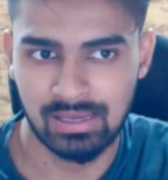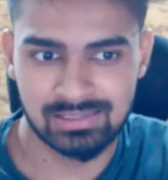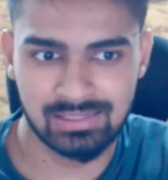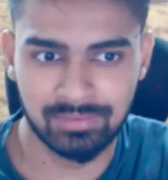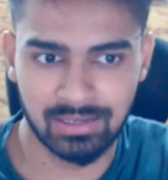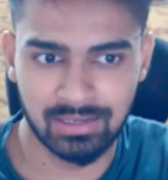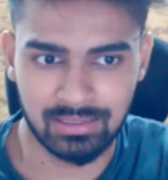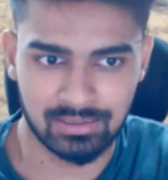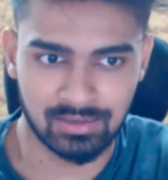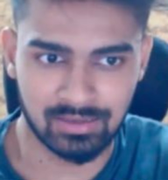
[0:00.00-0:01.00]

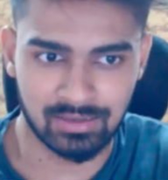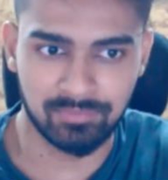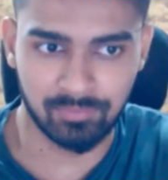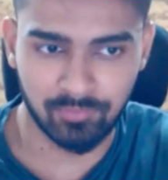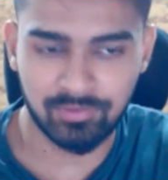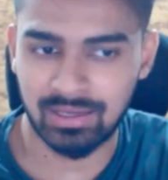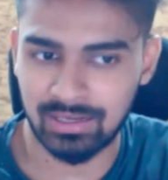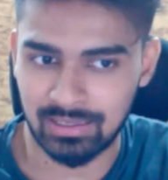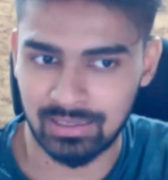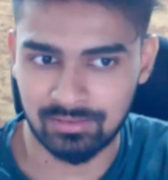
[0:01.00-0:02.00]
Similarly, if I'm removing an
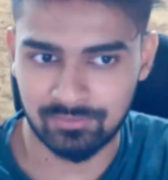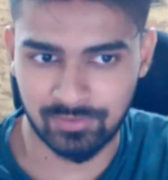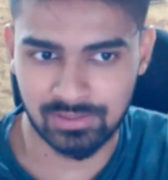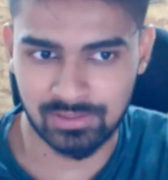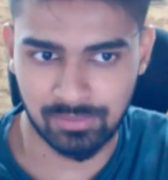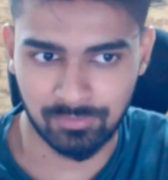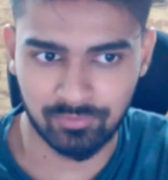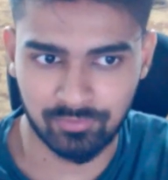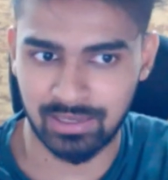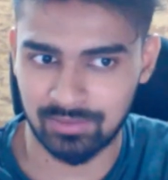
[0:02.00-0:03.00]
icon, first remove
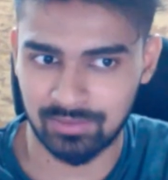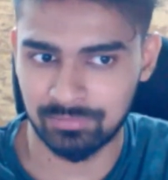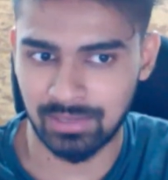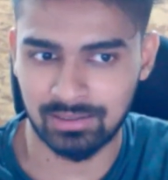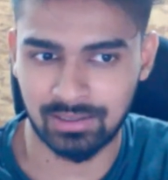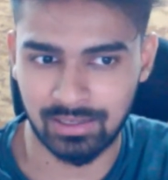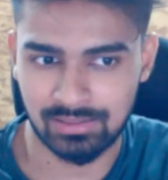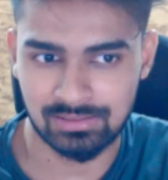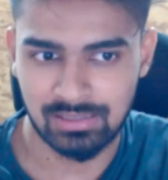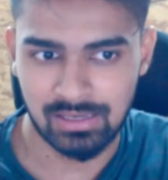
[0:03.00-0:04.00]
the icon from that
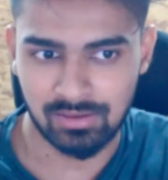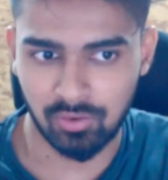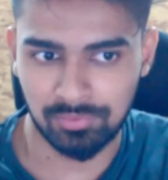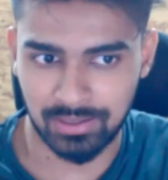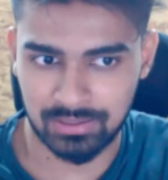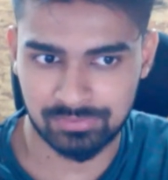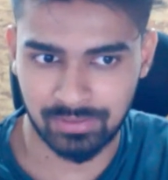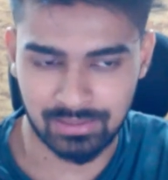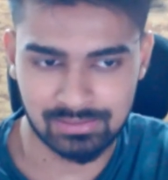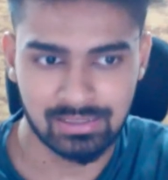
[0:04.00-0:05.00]
index, count minus
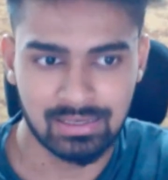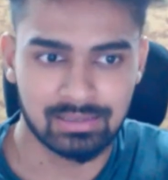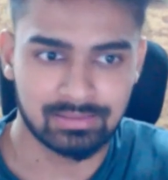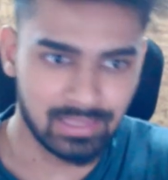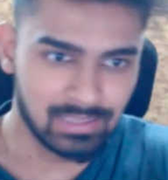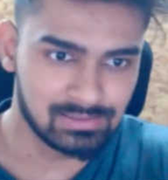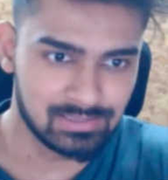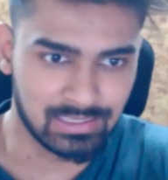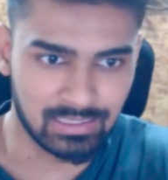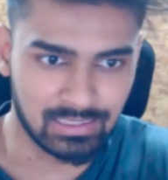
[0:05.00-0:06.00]
minus, then
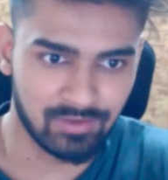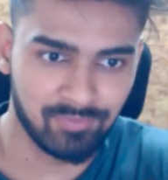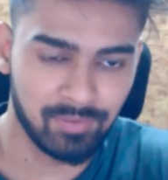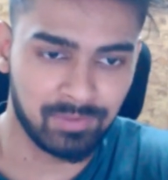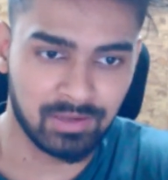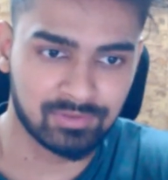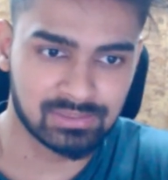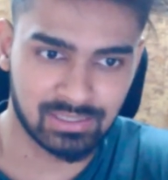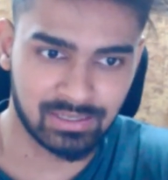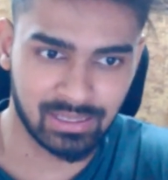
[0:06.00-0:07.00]
see if my previous
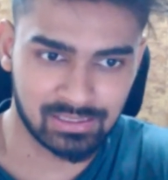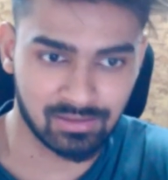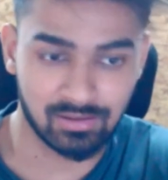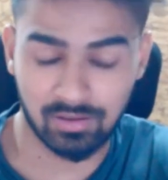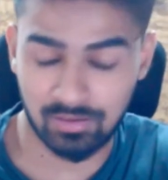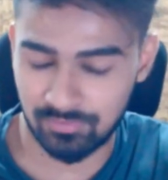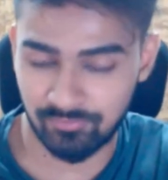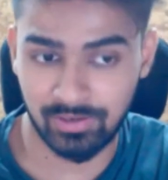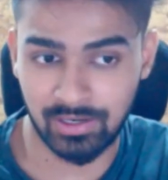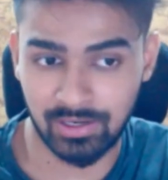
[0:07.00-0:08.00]
index
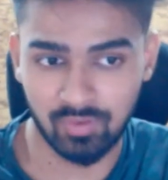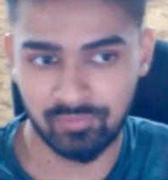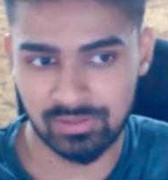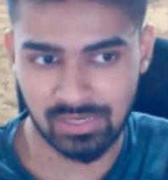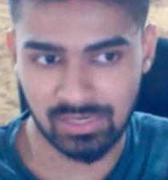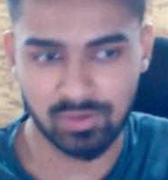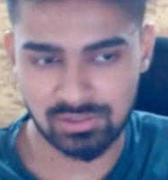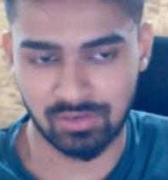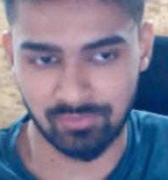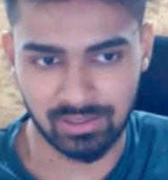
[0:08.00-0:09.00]
window which I was
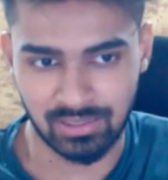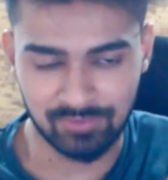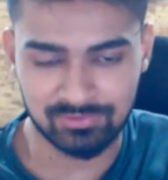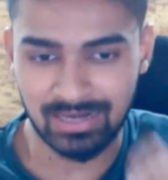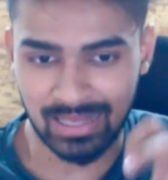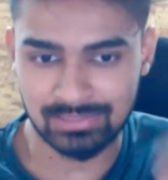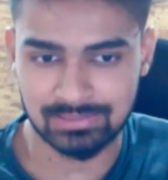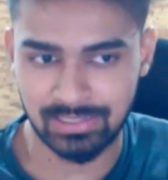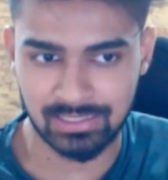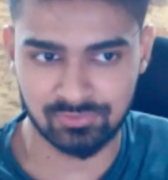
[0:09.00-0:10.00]
covered, if the last
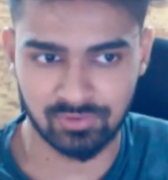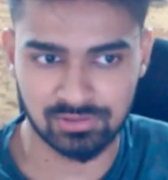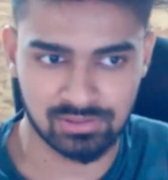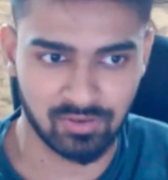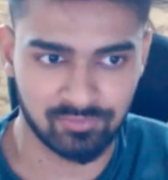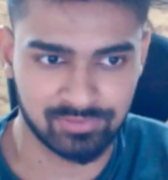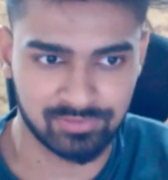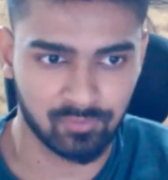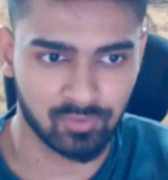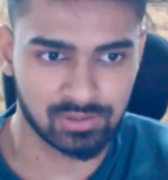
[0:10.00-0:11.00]
index was of that
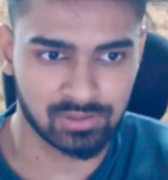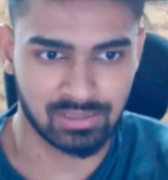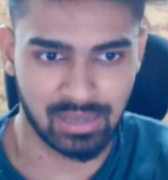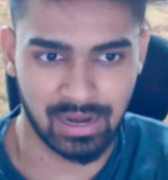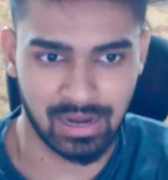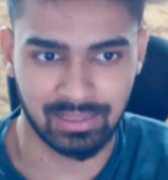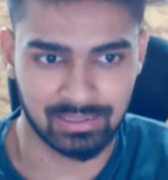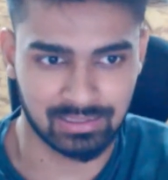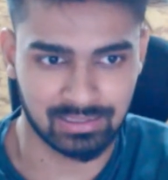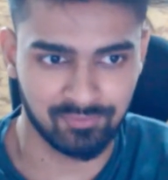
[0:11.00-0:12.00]
was had an
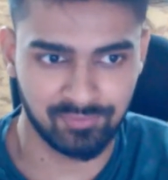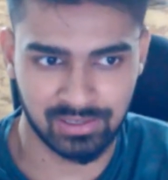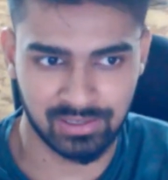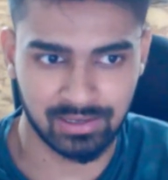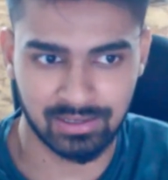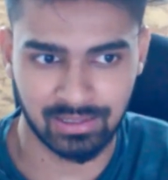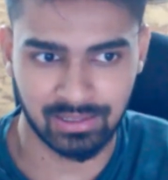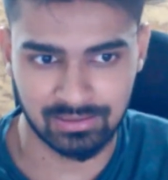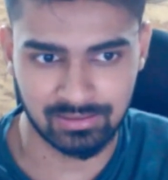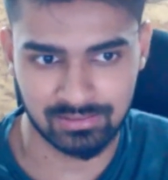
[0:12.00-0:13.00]
icon. If it had an
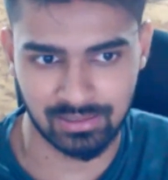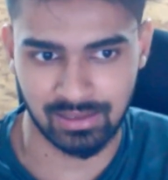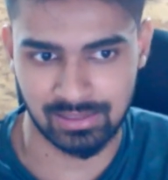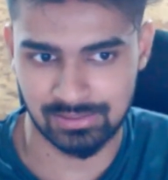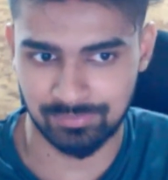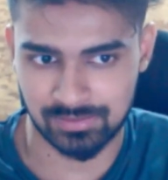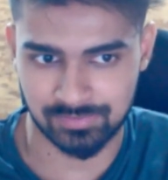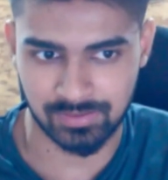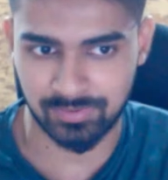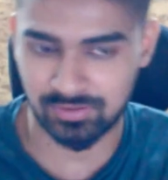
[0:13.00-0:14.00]
icon, then answer plus
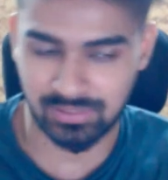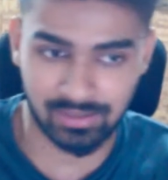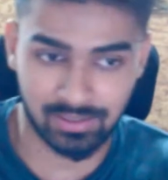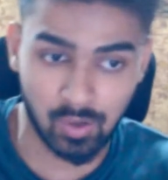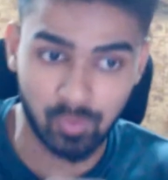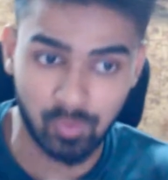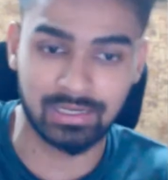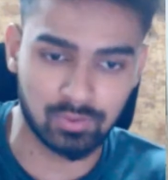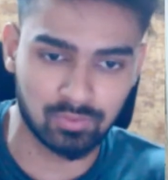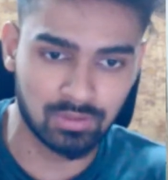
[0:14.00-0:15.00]
plus, because now I need
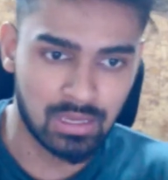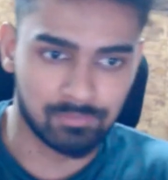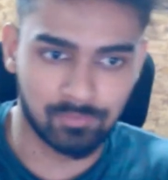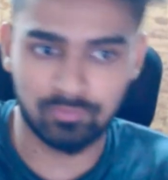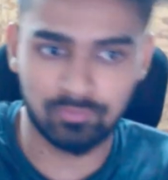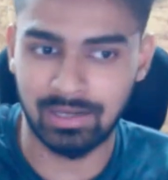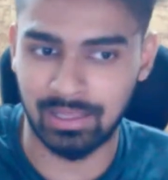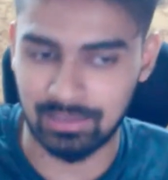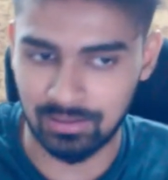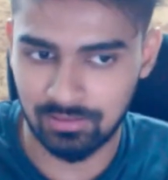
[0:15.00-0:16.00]
to move that
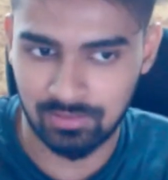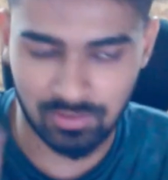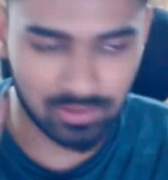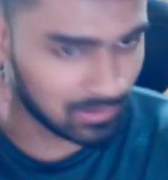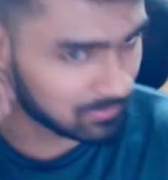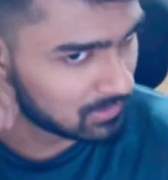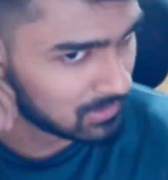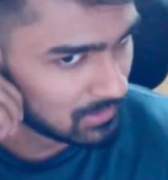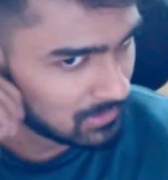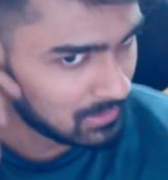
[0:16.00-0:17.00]
icon. Okay.
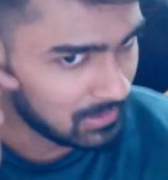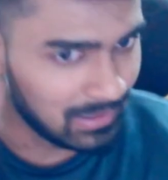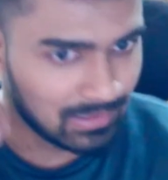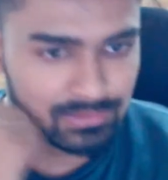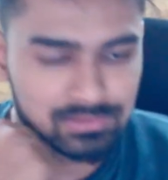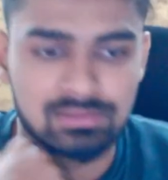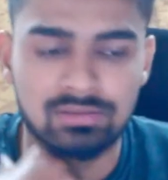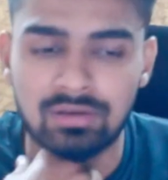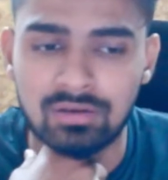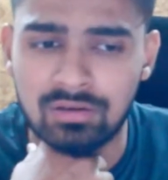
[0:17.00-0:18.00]
Else,
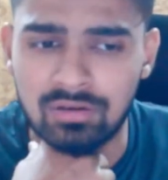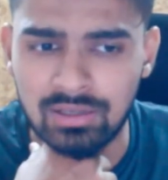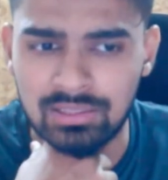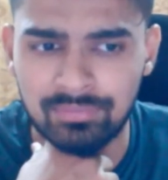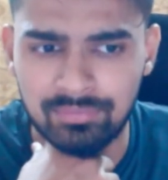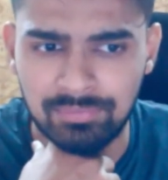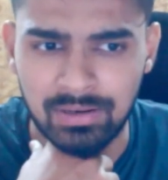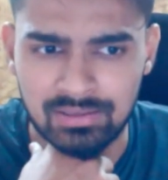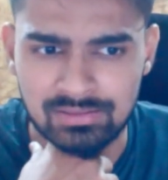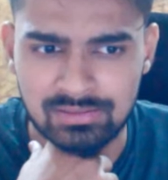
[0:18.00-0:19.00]
other
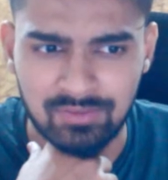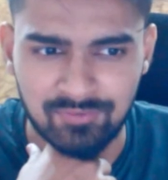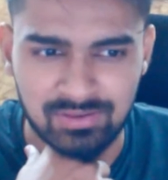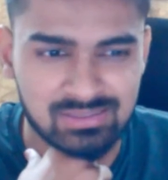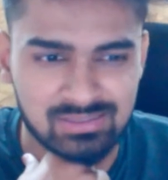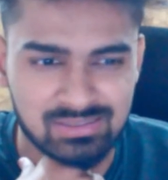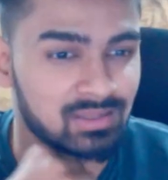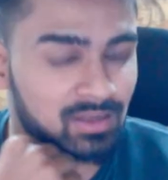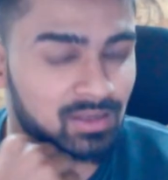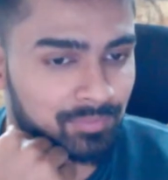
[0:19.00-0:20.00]
part is that if x is greater
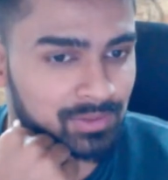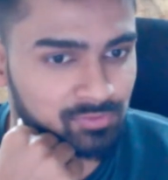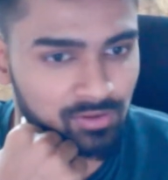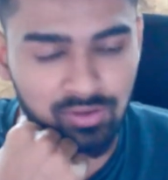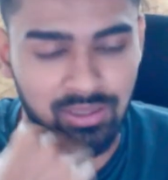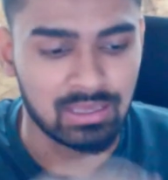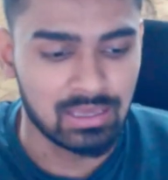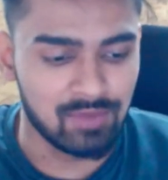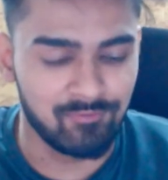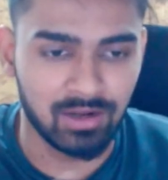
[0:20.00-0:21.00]
than count plus one. Okay.
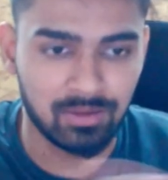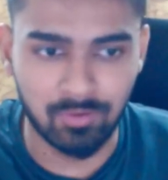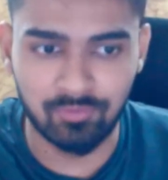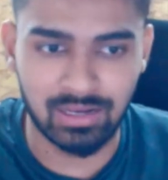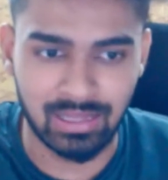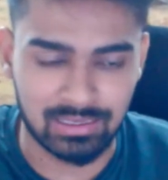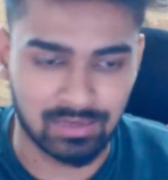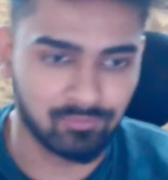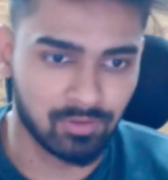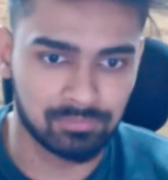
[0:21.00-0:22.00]
If I removed an icon
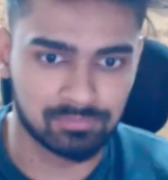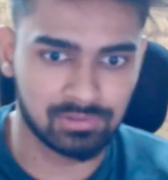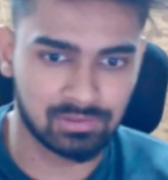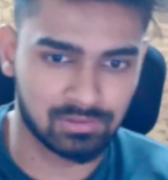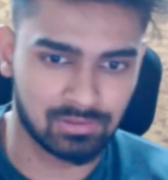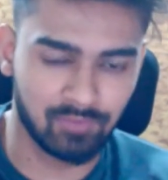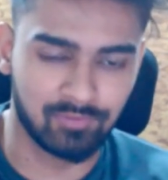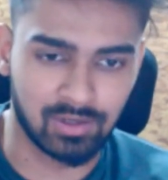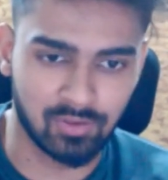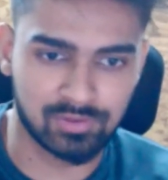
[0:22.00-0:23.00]
from the
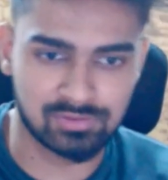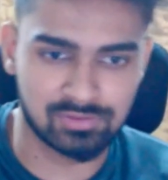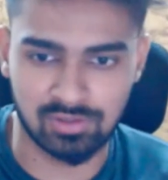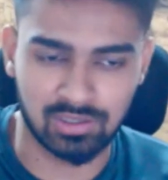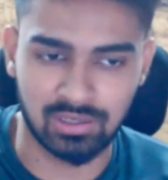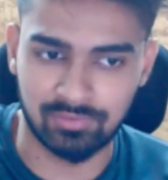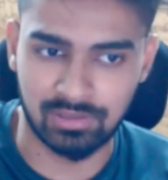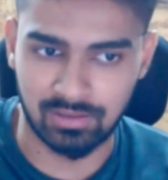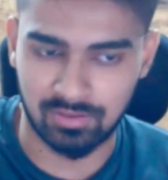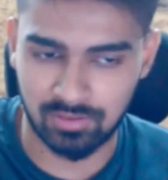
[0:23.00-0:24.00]
window which was not
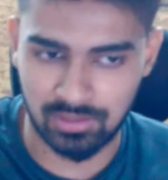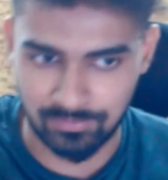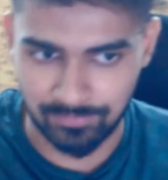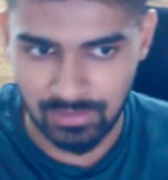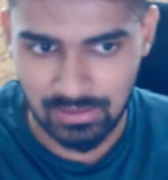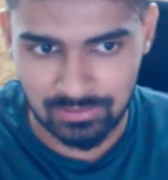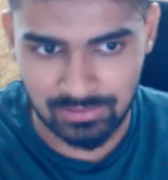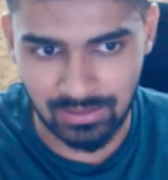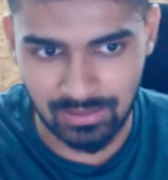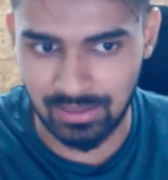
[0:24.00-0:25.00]
covered, okay,
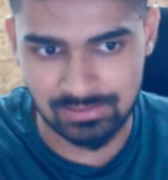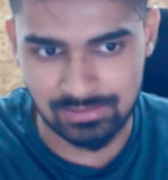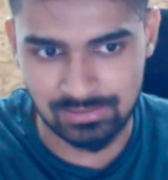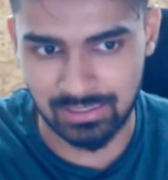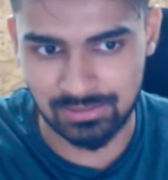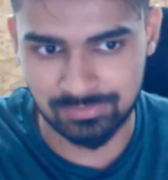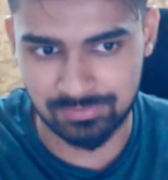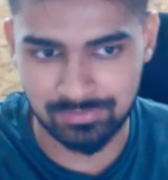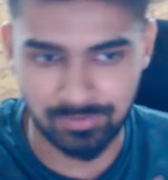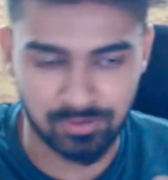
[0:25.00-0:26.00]
then answer minus
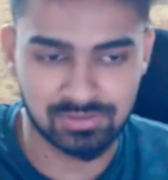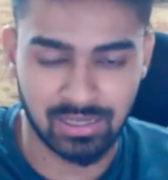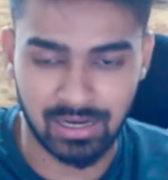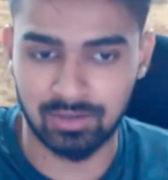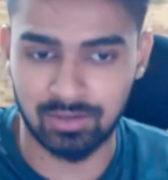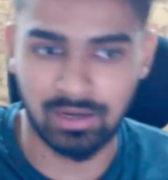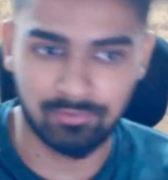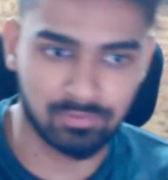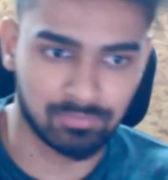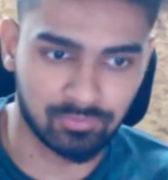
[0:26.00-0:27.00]
minus, because I don't have
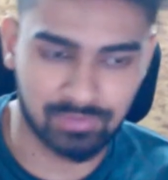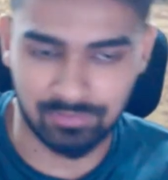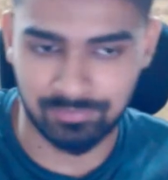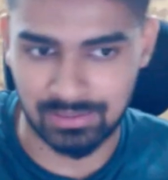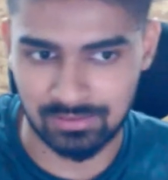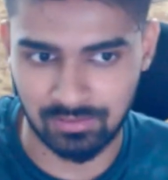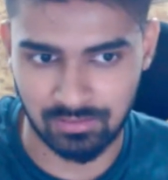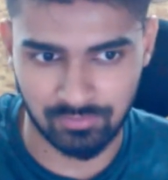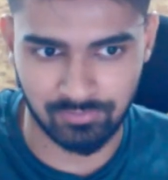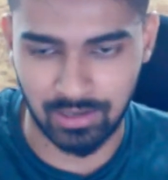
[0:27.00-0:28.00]
to move that
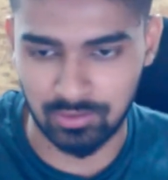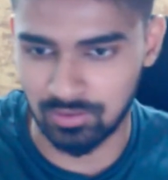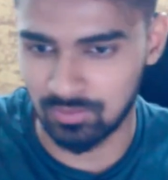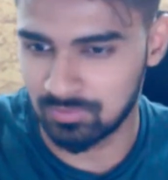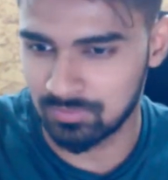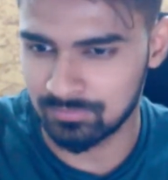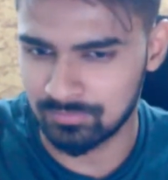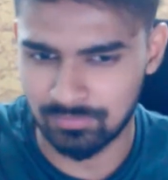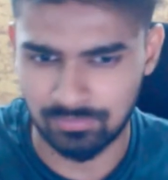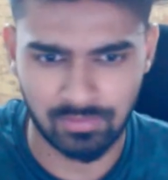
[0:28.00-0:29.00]
value now.
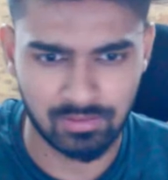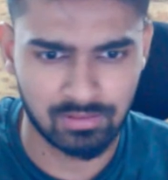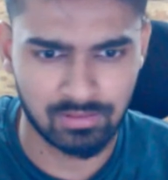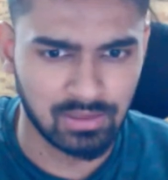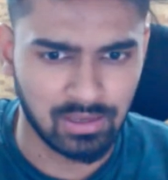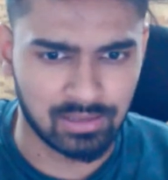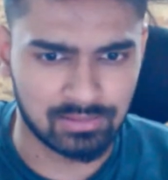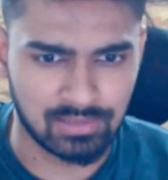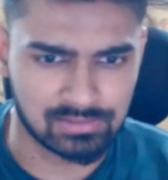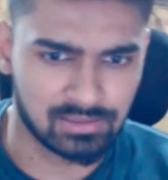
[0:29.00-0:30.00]
And
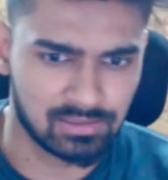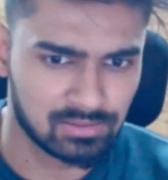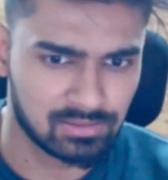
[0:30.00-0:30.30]
that's it.